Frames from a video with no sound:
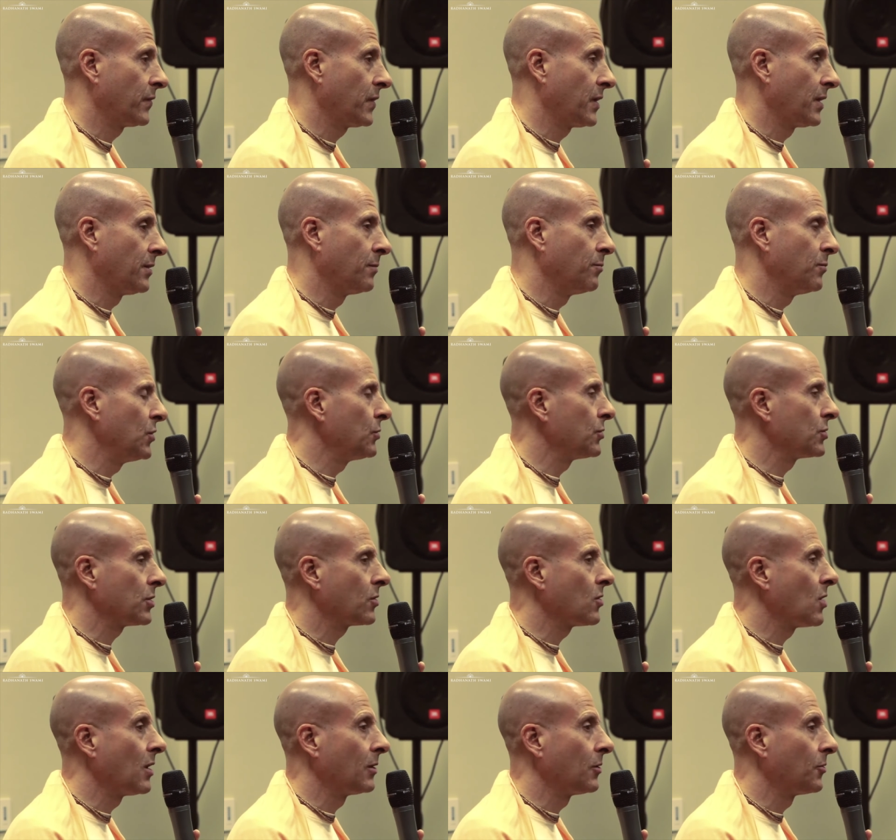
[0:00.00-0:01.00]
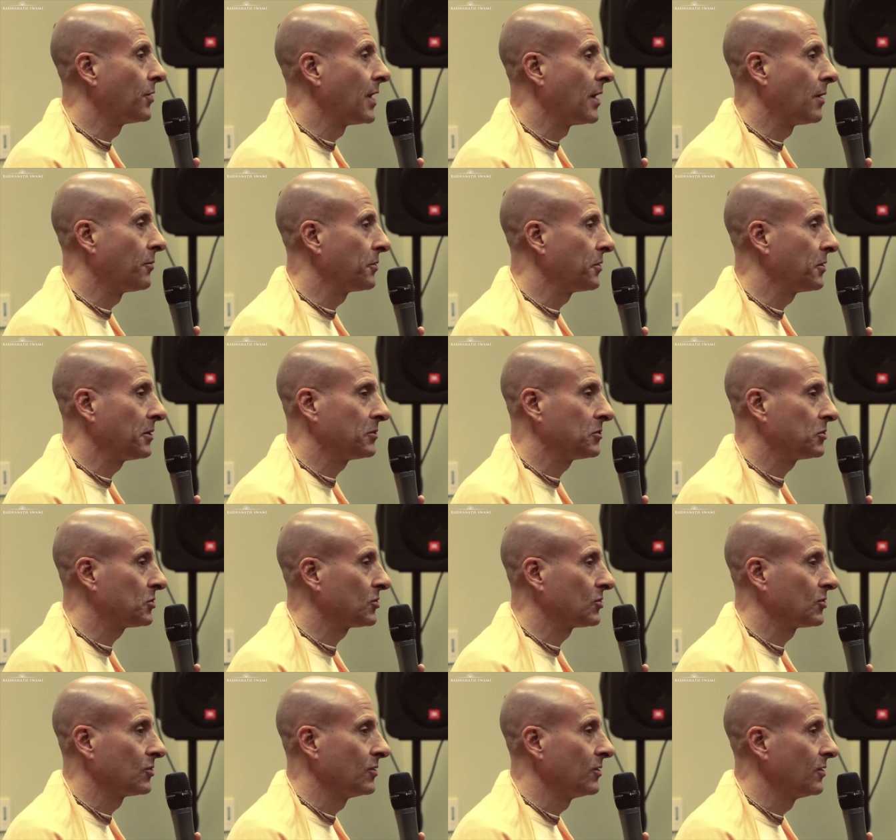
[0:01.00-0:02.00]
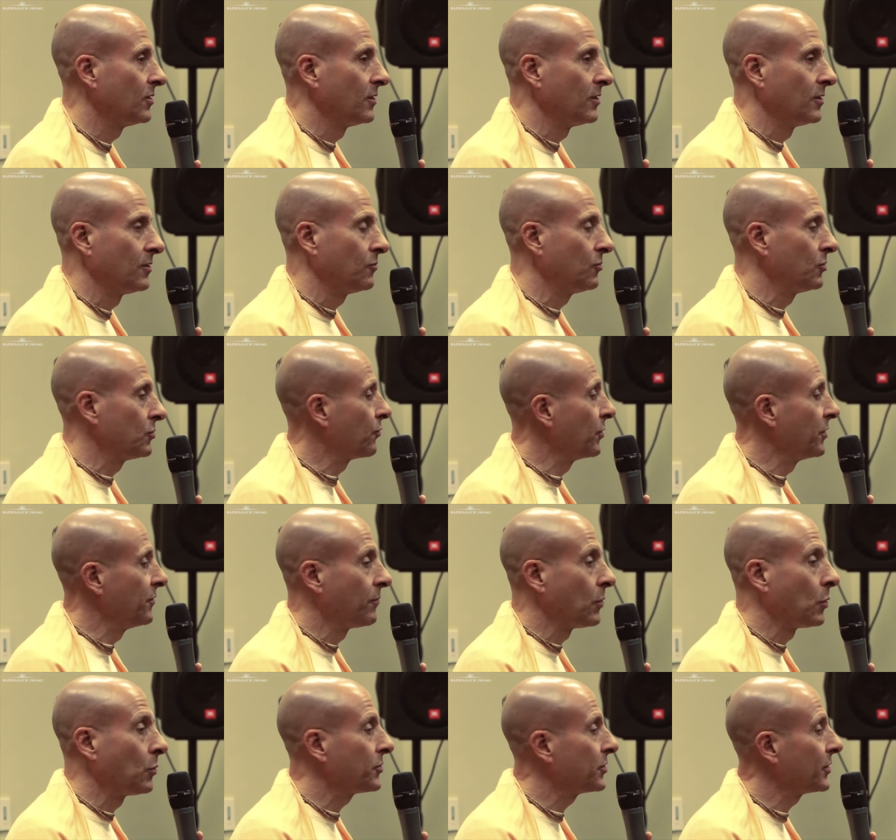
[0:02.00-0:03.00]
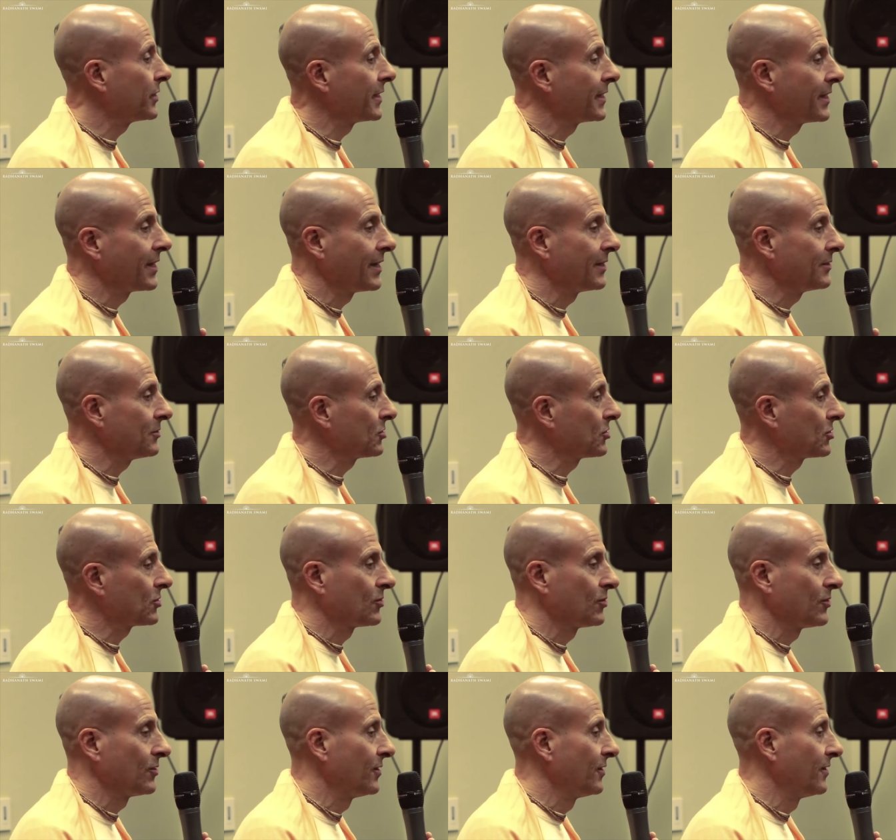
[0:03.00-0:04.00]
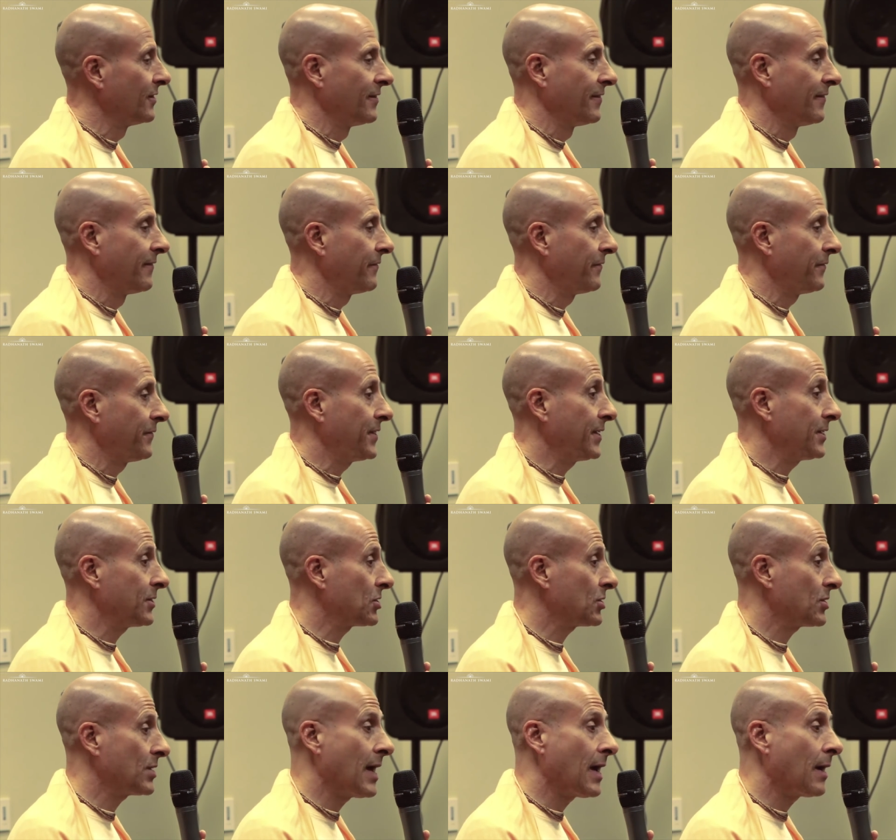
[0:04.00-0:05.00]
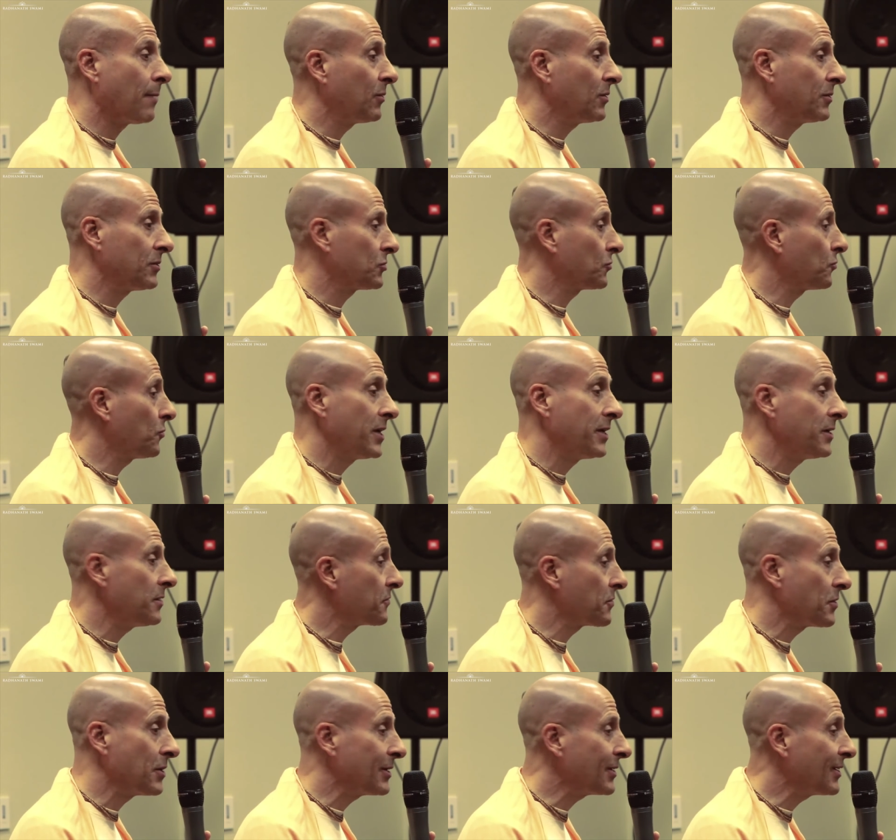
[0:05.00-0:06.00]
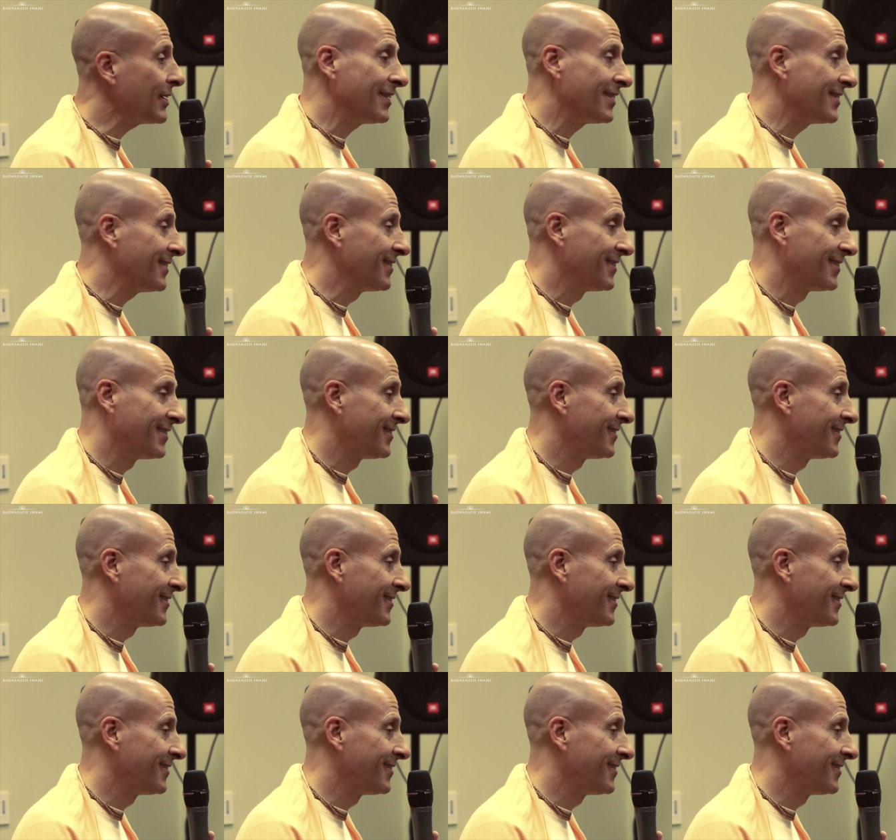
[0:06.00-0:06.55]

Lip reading: And the music all around us was revolting against the established way of thinking.